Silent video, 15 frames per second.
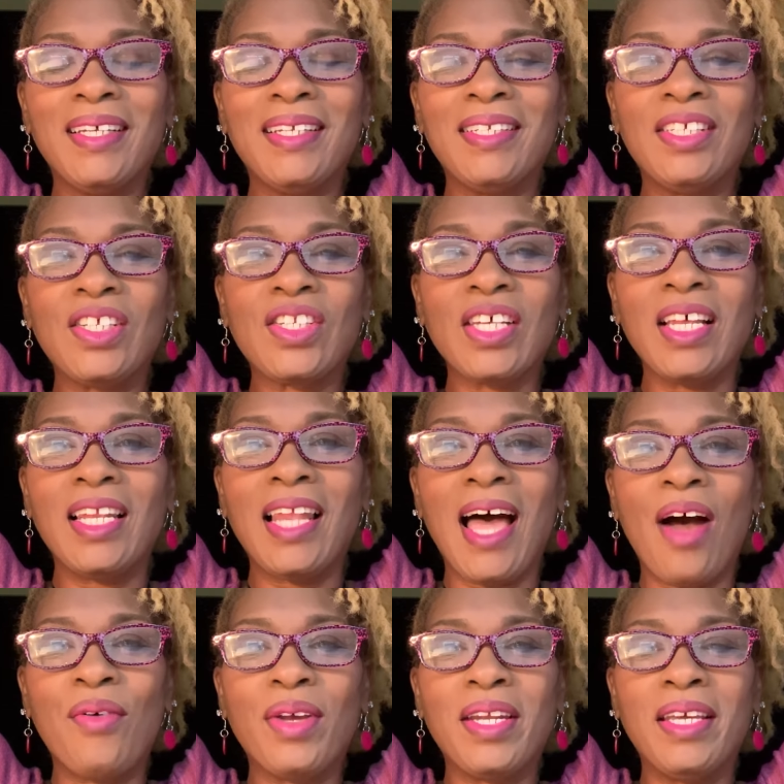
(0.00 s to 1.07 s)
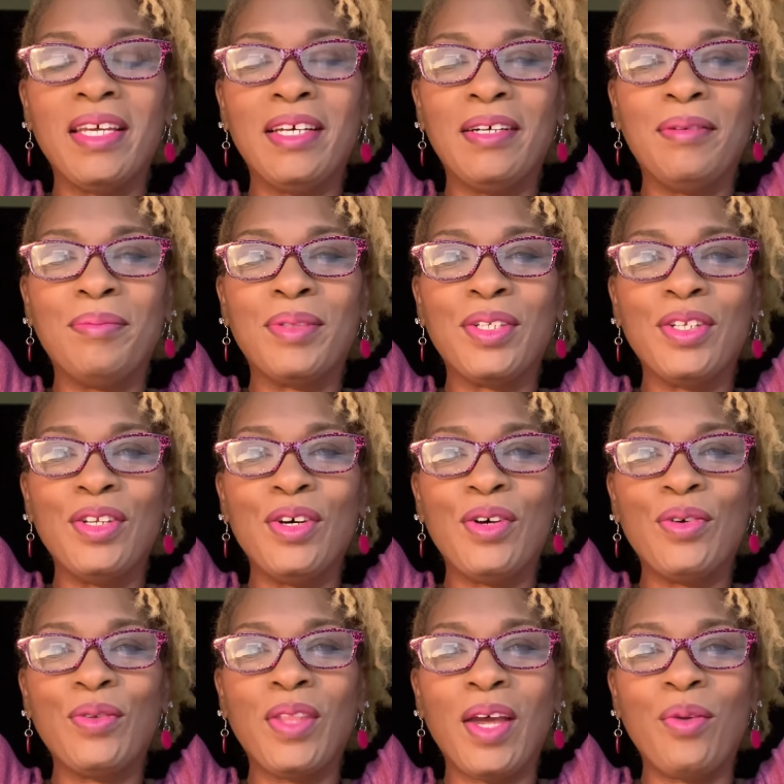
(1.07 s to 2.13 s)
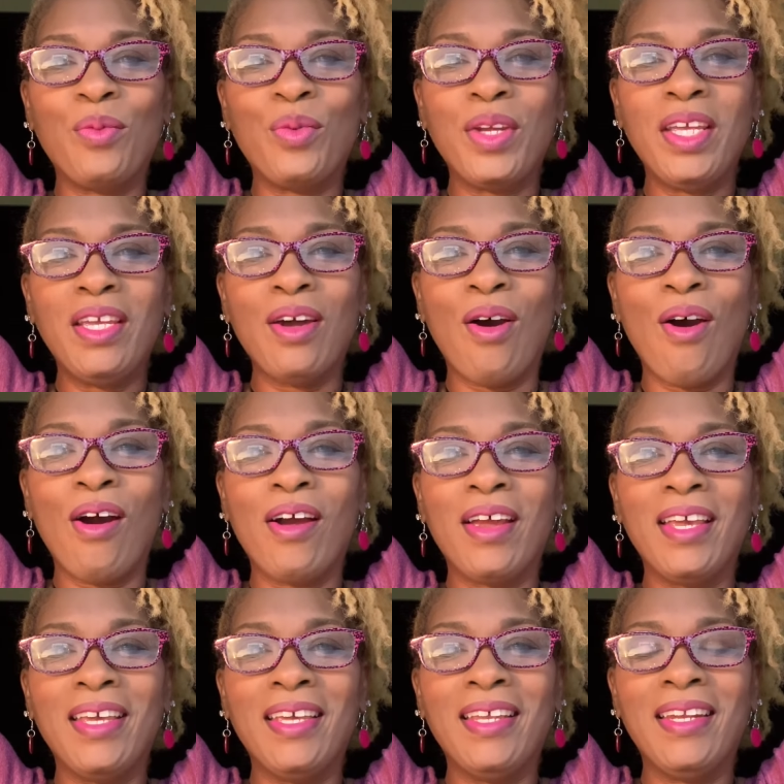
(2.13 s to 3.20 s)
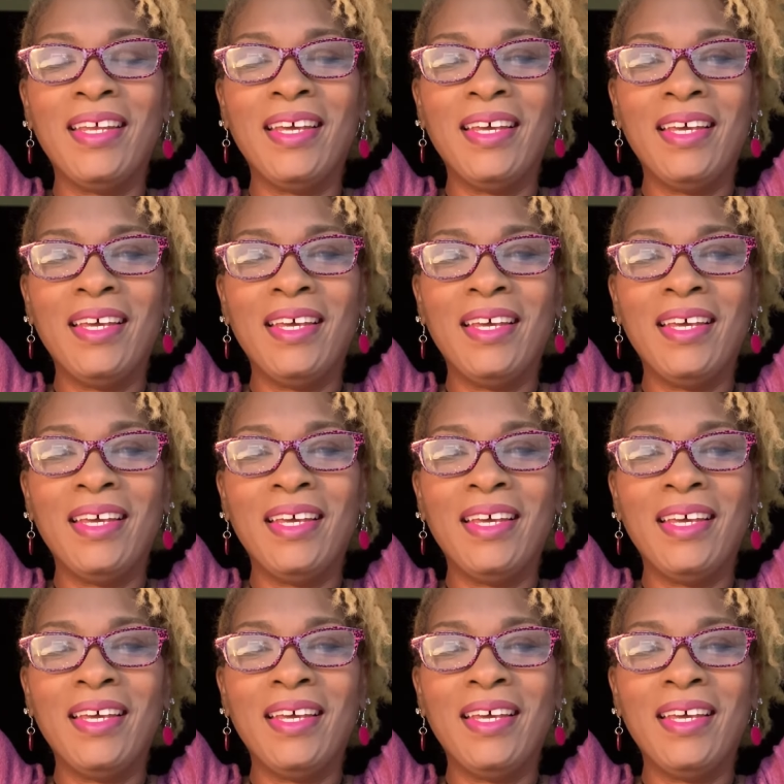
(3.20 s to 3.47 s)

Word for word: Just allowing Him to know that we are in